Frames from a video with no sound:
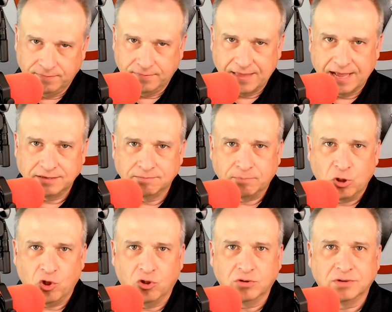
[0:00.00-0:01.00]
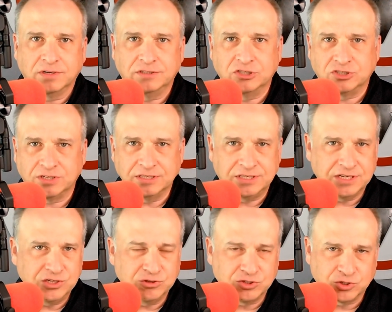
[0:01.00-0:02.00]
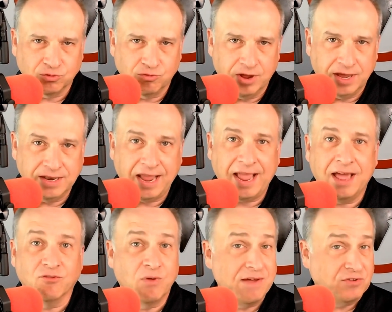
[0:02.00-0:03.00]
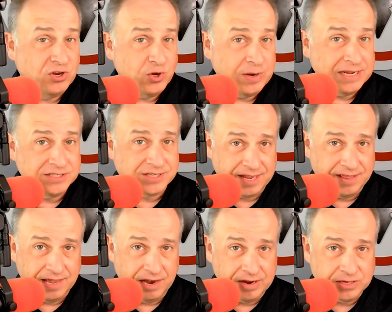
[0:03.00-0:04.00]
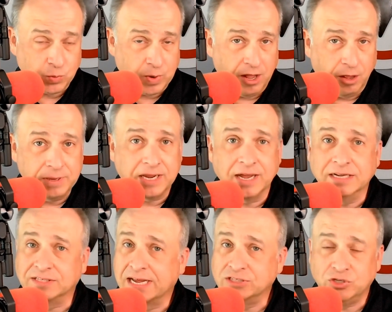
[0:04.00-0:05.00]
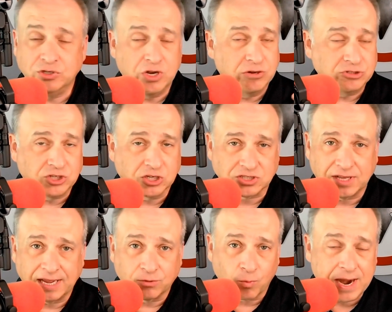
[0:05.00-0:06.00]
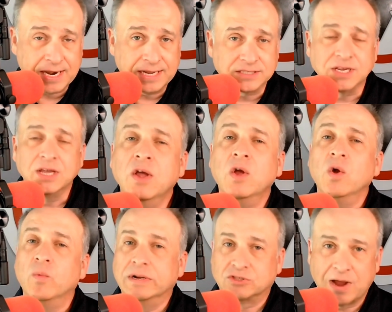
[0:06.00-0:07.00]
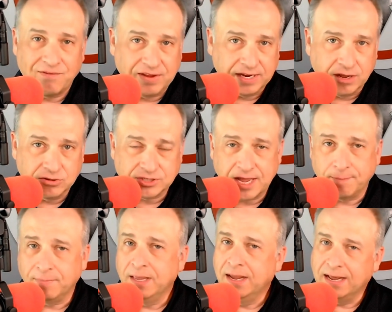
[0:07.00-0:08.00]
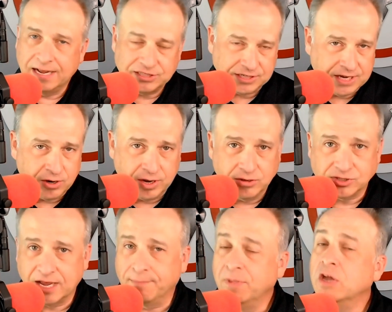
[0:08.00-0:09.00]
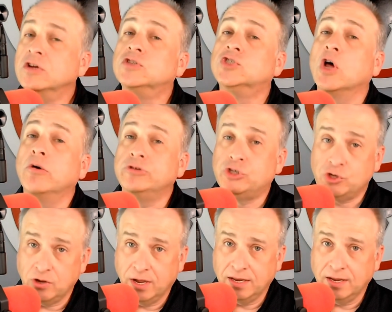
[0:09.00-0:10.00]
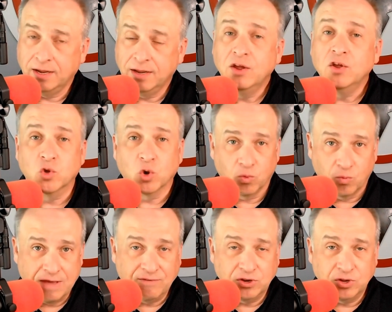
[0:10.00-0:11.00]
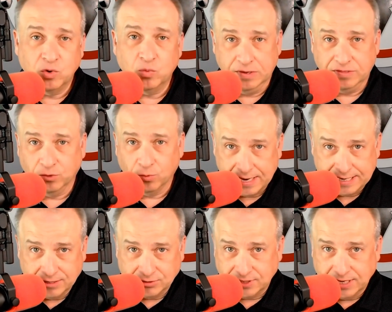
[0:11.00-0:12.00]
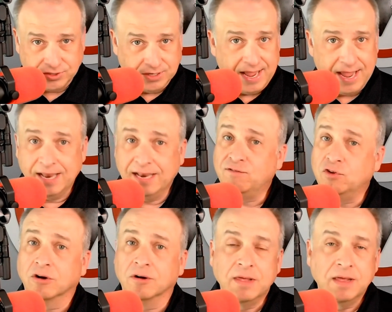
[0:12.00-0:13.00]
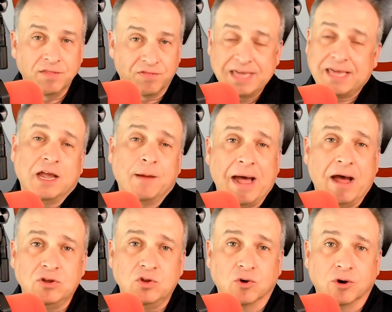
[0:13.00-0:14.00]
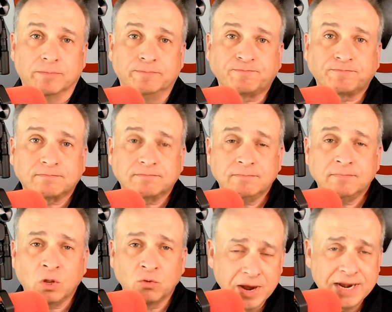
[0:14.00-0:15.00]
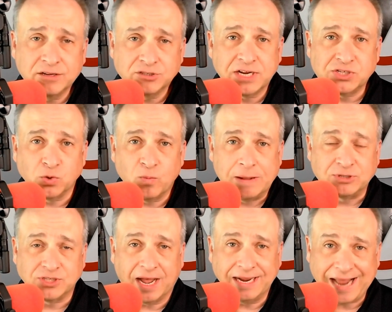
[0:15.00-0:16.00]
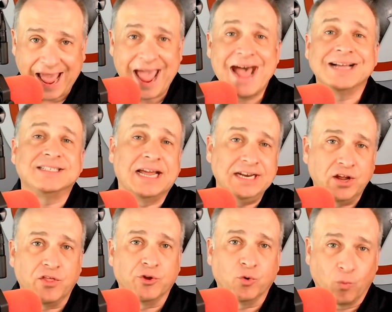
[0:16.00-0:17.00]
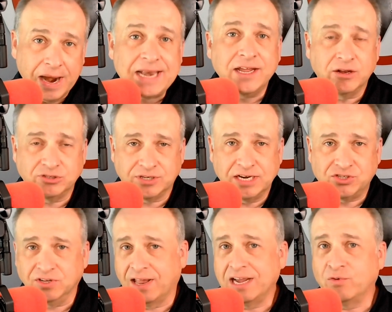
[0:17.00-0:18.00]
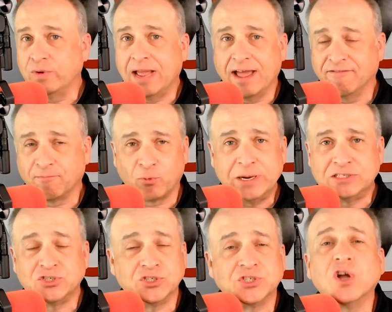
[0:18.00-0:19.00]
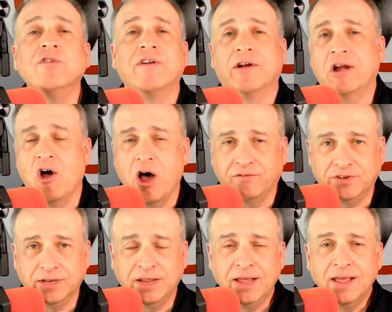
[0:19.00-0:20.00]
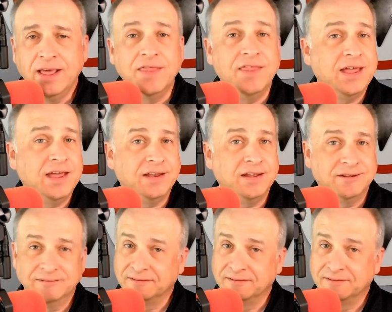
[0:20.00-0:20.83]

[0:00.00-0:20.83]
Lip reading: that fall just continues to run, and revenue is in there as well because, as you know, just like ratings, when traffic goes up and SEO goes up, so should your revenue with the radio station. And if you're thinking about your radio station website as another radio station, like we have preached so very often, then